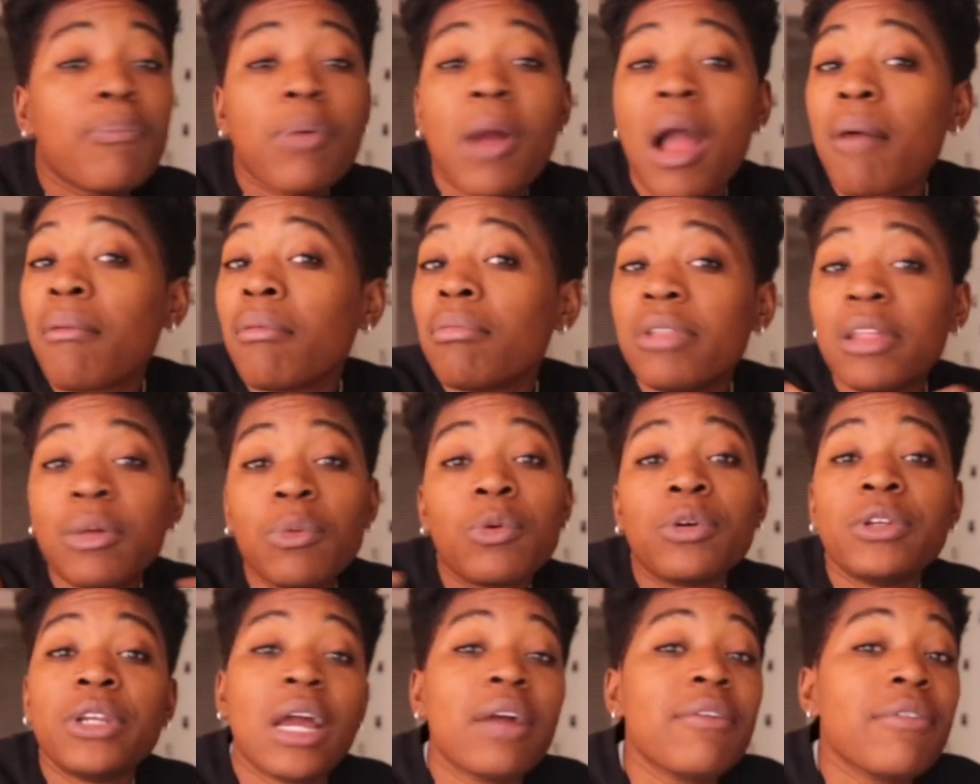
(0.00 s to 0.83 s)
probably
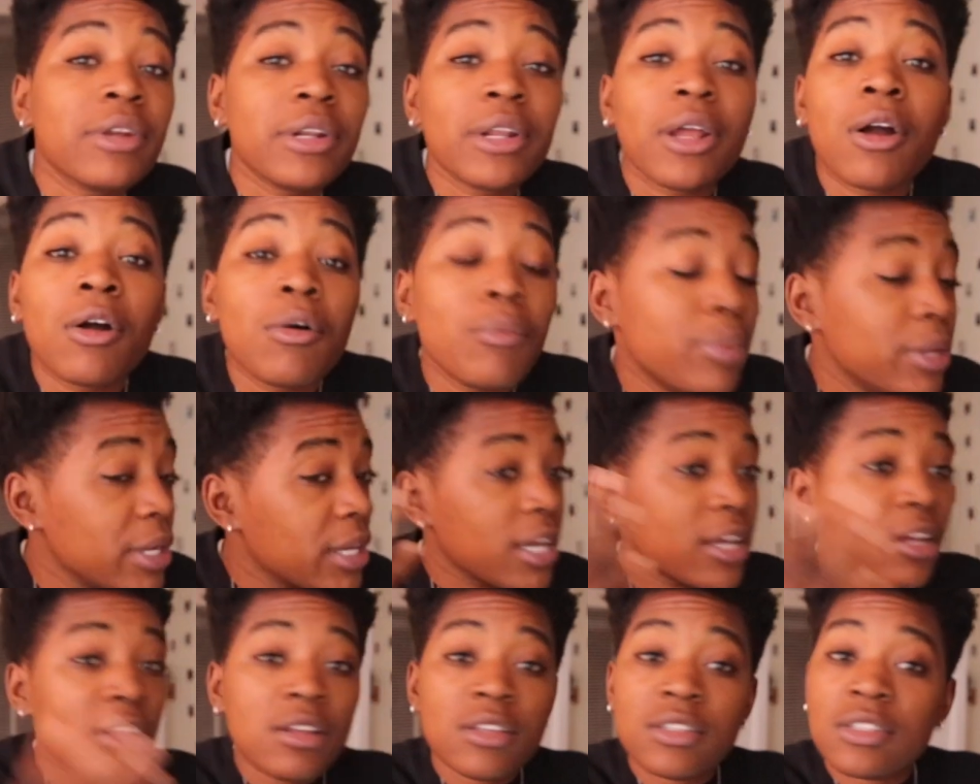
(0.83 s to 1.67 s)
will never know
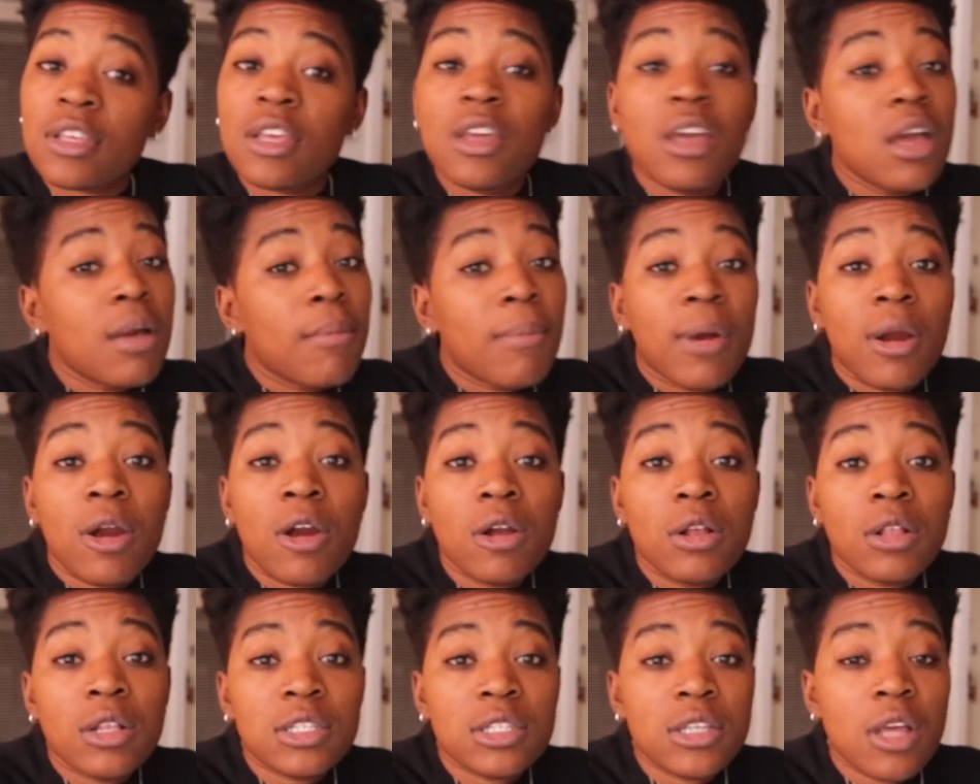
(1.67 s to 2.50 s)
because my
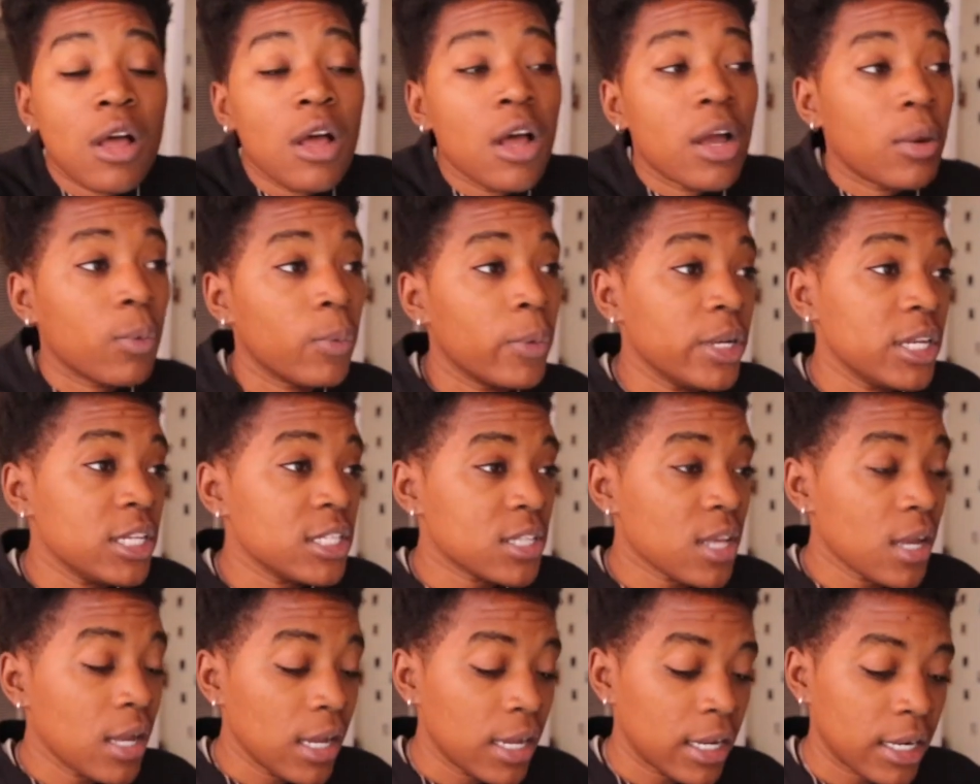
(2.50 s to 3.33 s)
girl is gone.
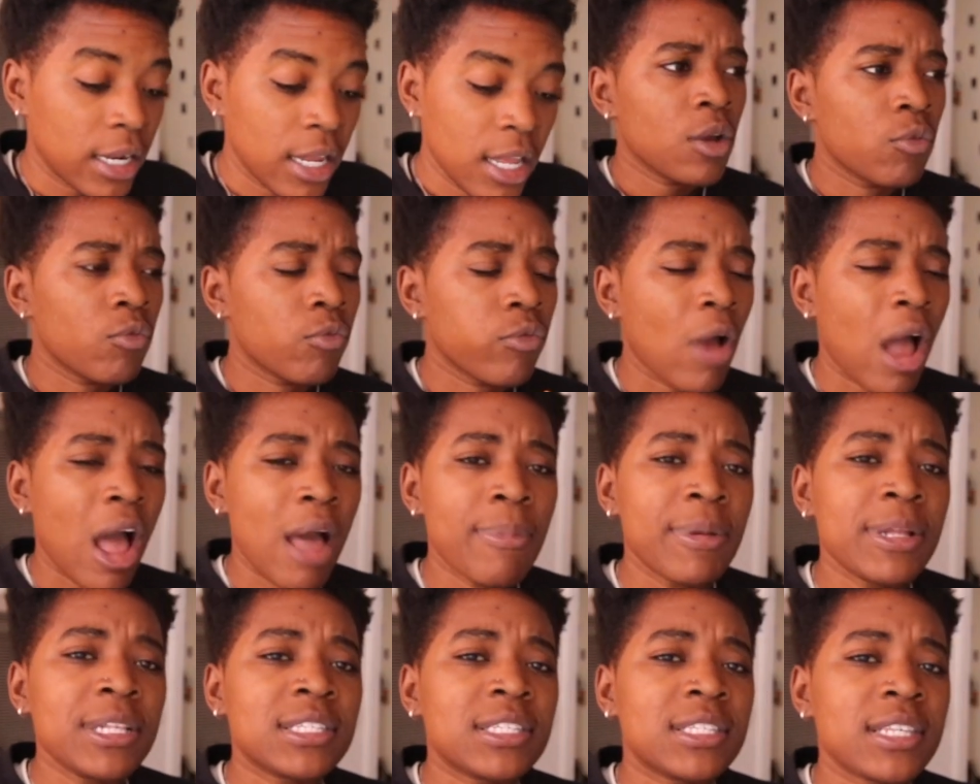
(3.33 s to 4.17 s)
Whitney's gone.
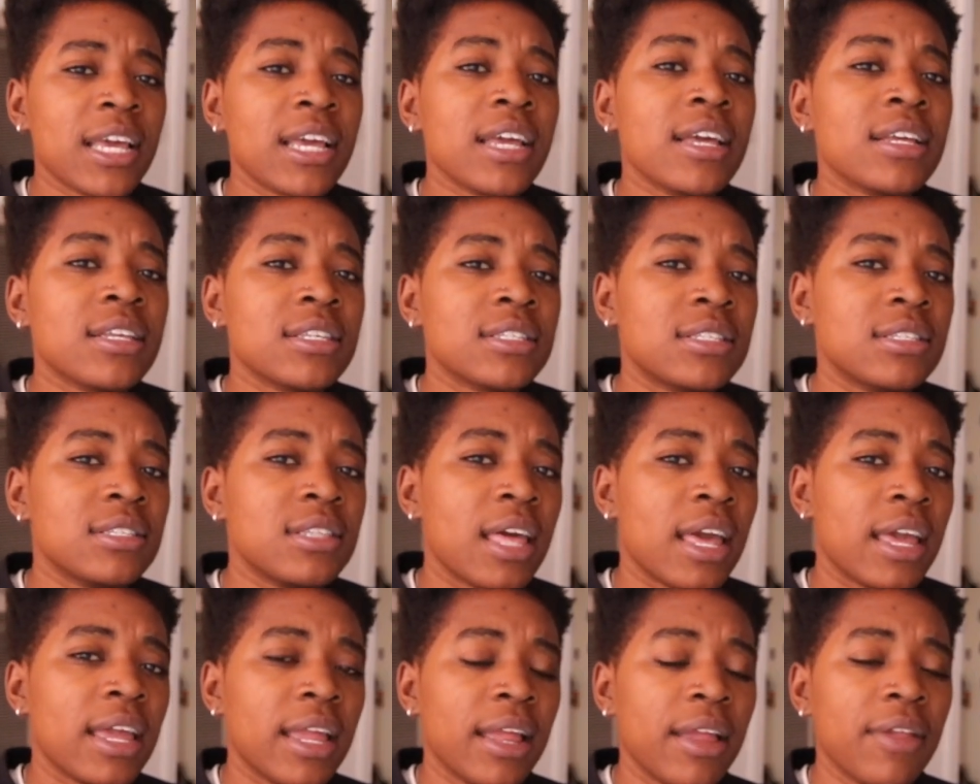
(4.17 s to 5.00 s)
Robyn says
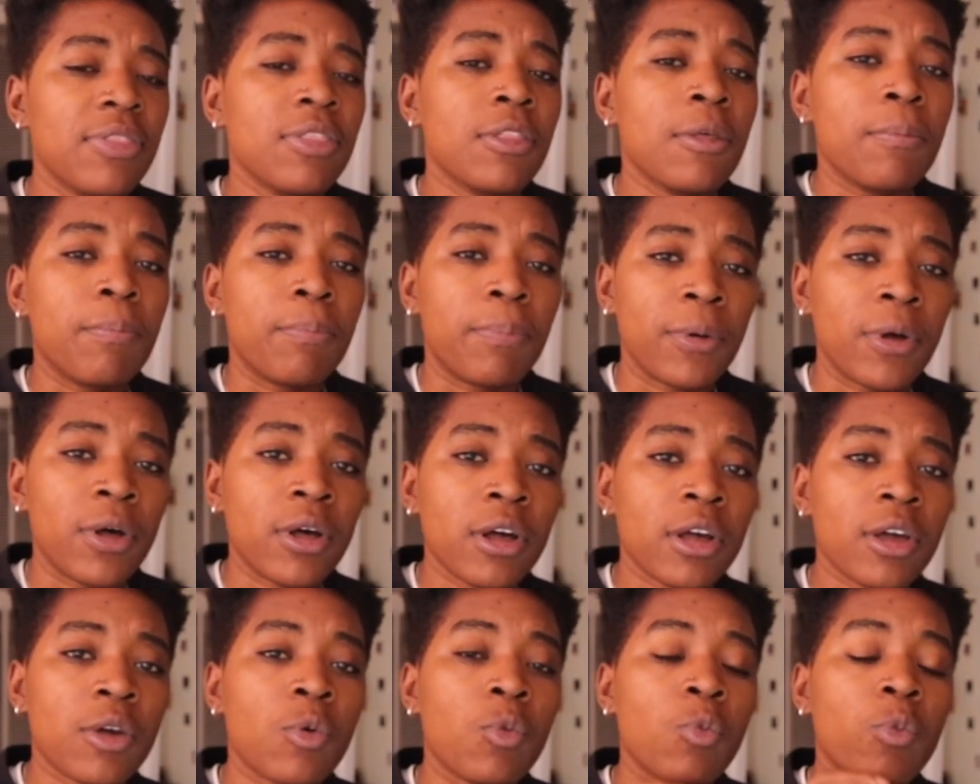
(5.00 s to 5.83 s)
that in the
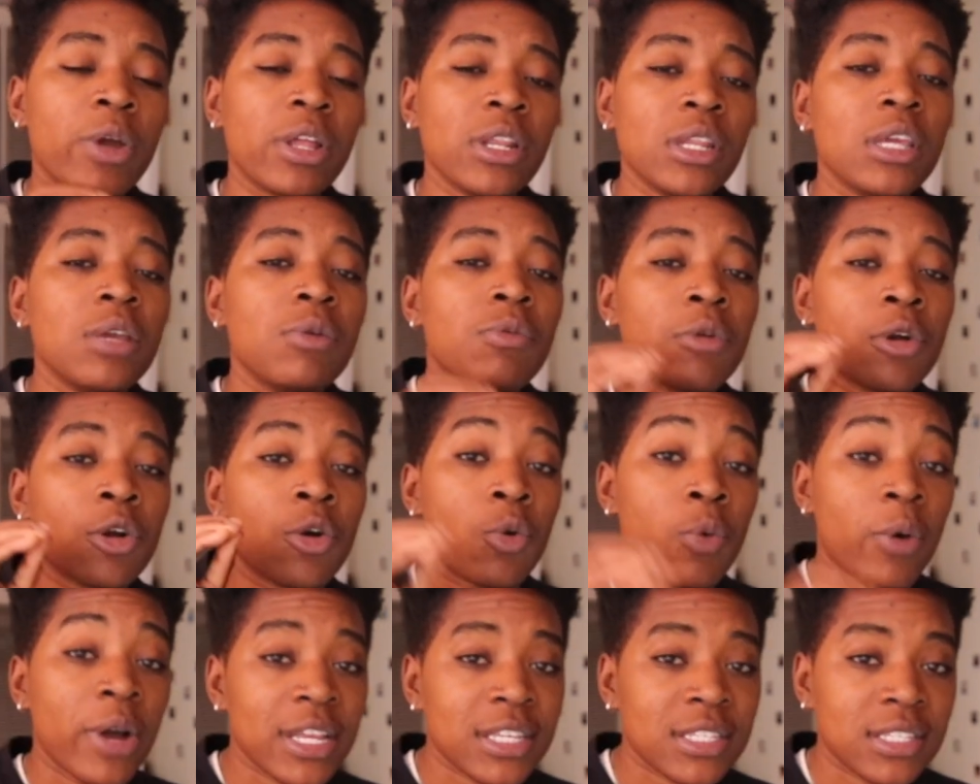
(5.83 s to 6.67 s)
book, Whitney
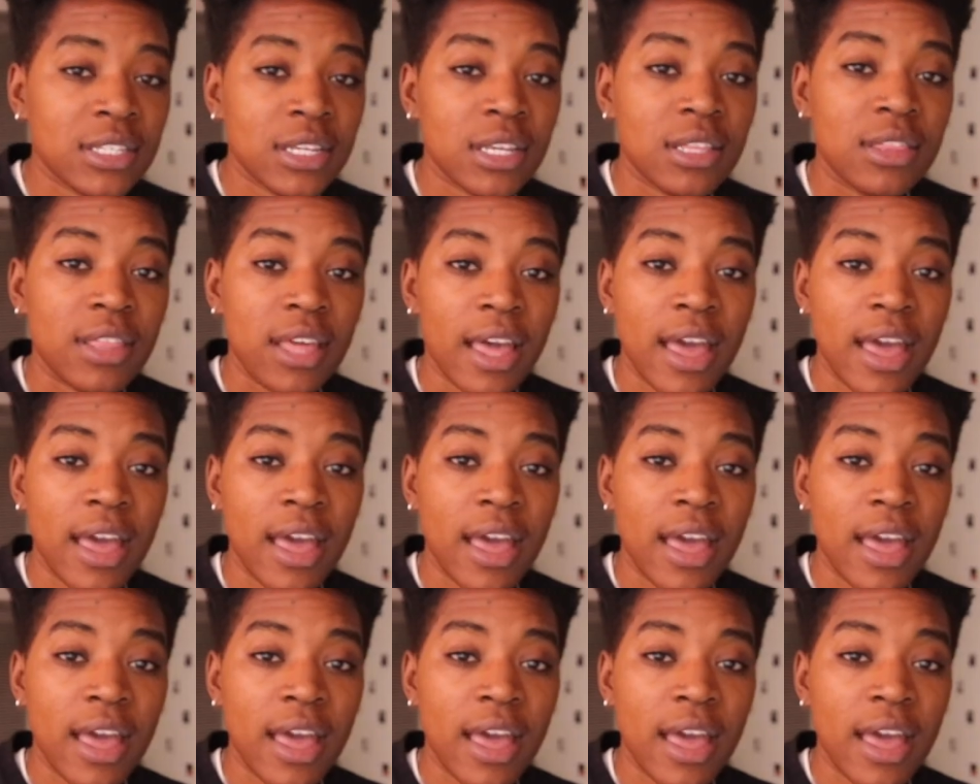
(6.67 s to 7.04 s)
requested